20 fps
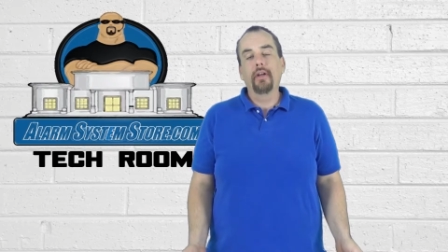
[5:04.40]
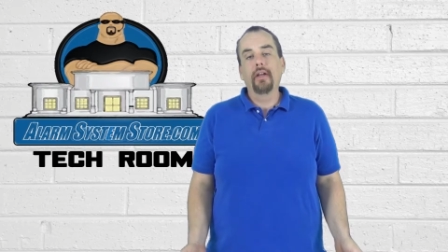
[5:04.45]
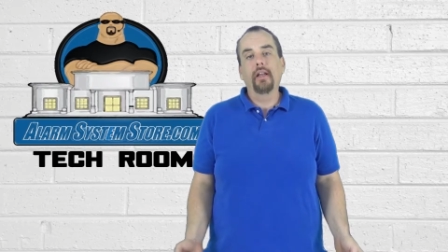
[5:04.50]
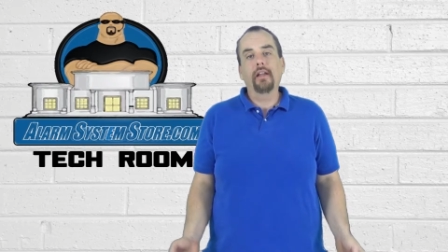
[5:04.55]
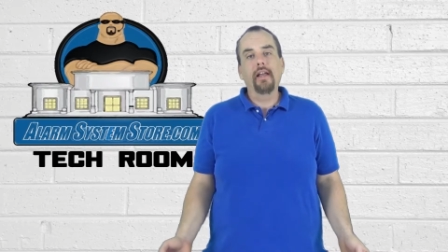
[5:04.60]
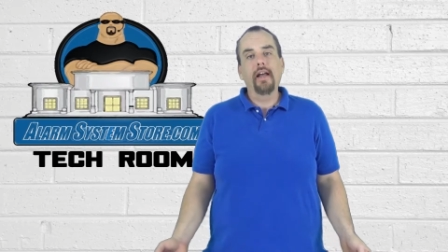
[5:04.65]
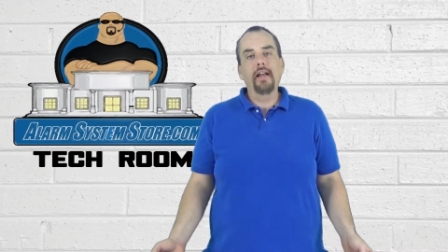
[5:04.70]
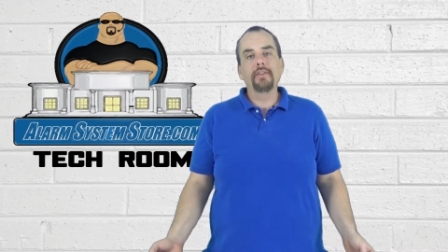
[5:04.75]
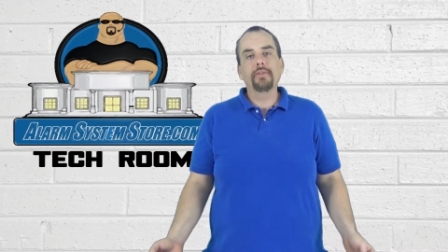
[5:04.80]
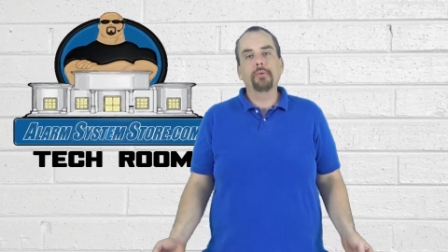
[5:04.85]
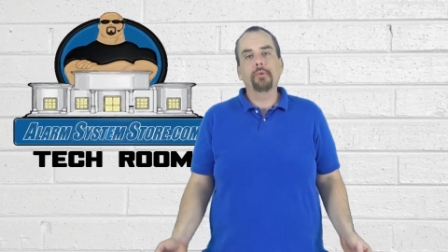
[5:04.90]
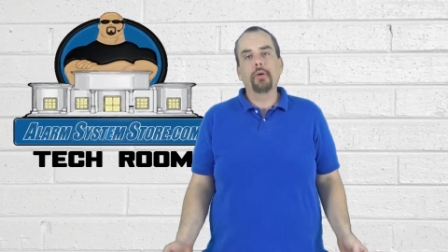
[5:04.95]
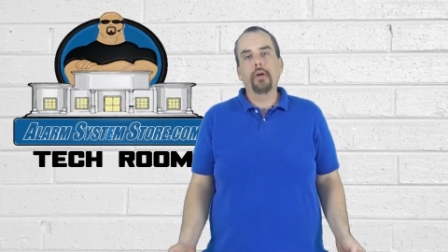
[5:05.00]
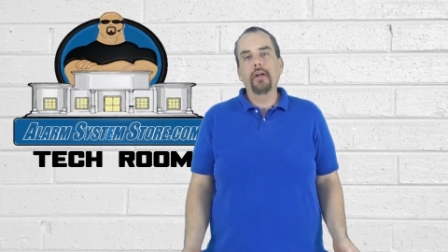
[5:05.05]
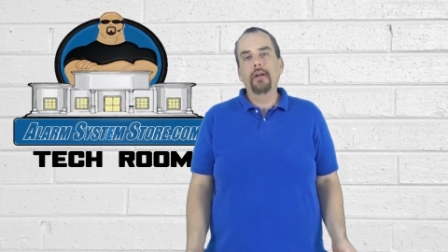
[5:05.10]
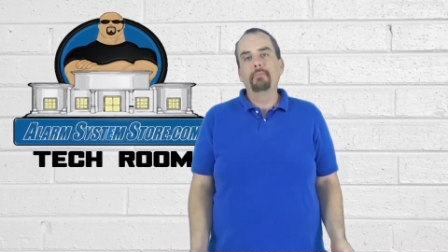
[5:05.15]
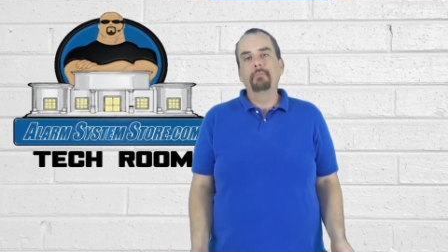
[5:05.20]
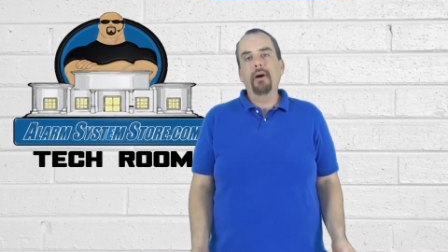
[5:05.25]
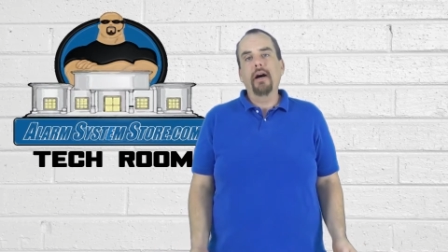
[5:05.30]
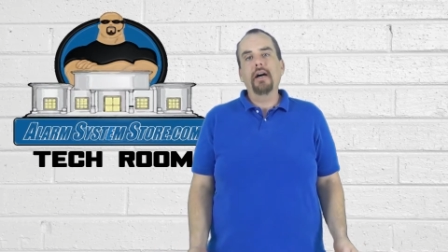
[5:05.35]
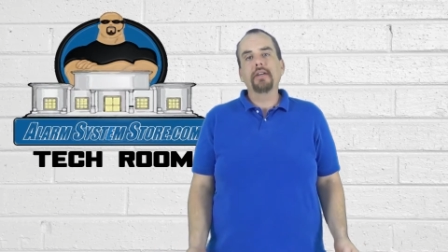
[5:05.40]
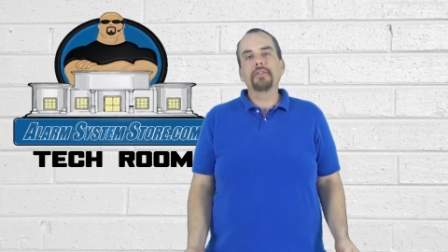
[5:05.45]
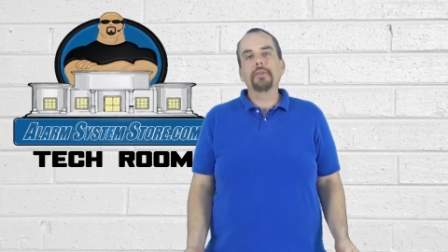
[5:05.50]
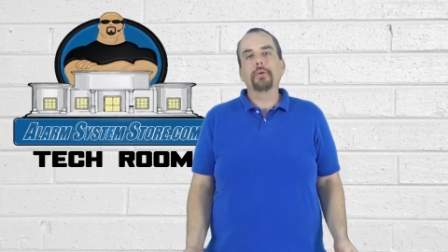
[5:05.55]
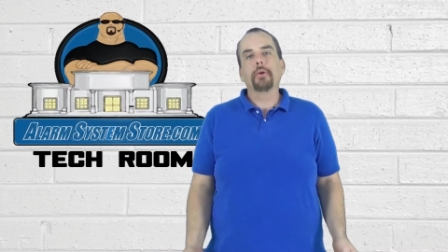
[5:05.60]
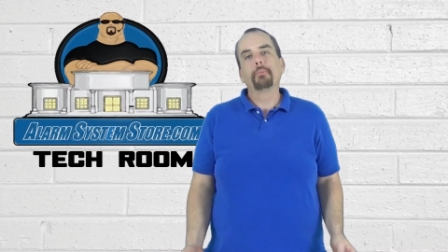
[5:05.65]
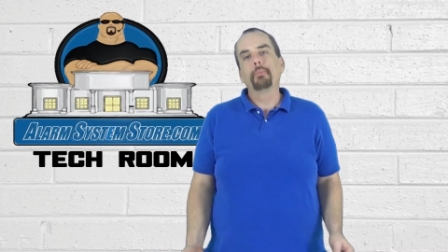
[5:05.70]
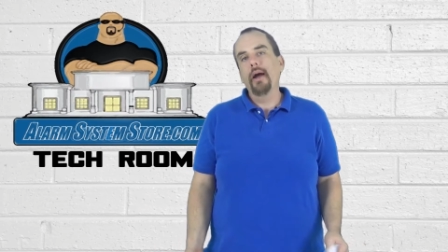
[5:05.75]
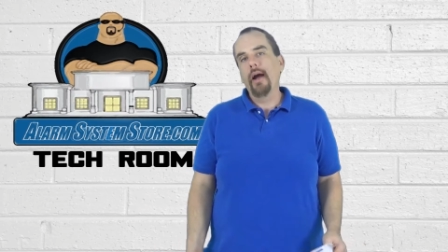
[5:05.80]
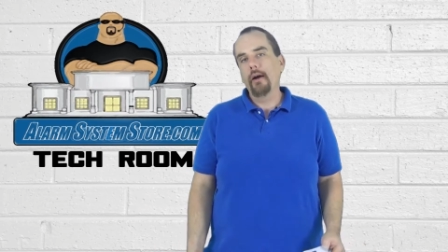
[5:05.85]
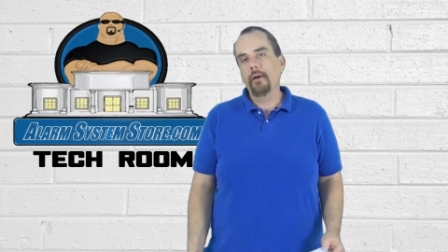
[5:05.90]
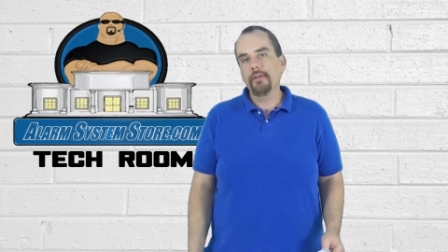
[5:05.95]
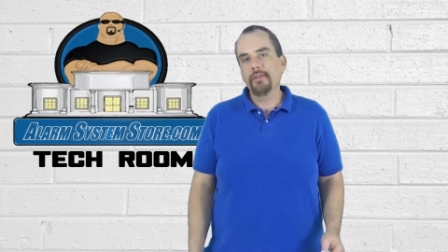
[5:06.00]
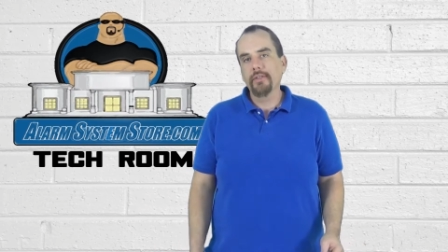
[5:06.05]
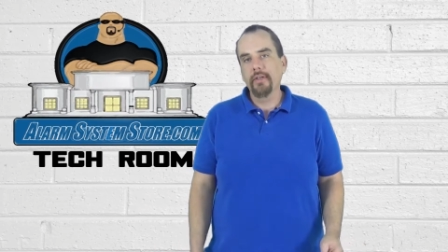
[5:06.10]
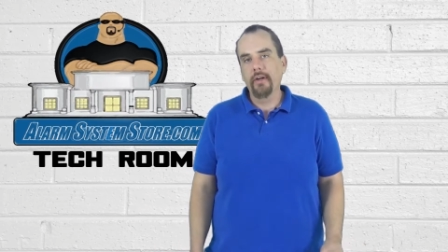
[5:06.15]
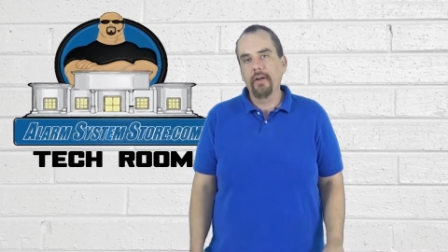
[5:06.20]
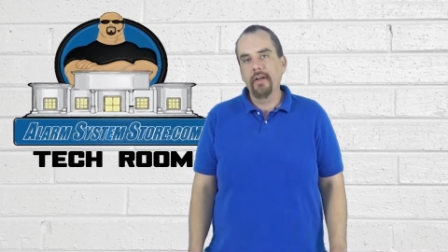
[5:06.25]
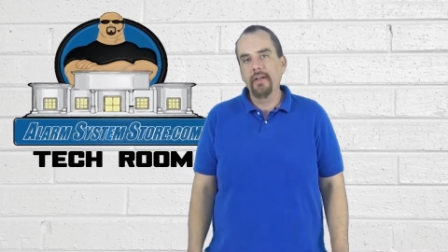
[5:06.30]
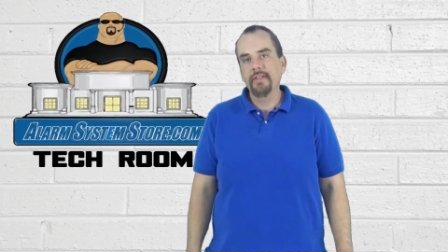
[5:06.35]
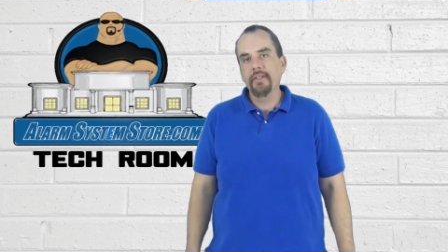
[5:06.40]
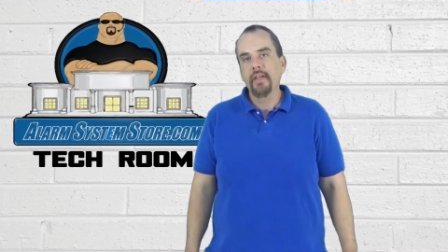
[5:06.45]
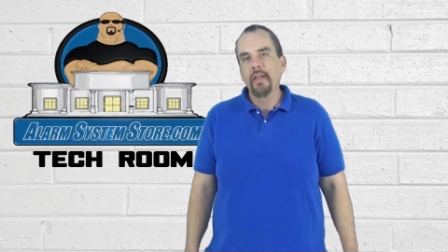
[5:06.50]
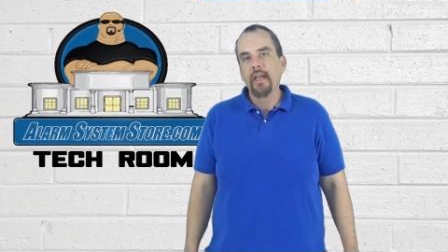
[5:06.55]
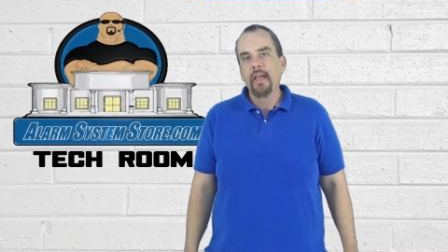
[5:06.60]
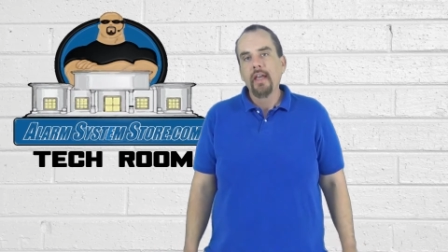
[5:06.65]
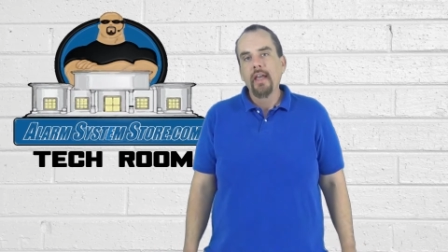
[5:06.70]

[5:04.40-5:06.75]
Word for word: an Alexor or Impassa or Power Series.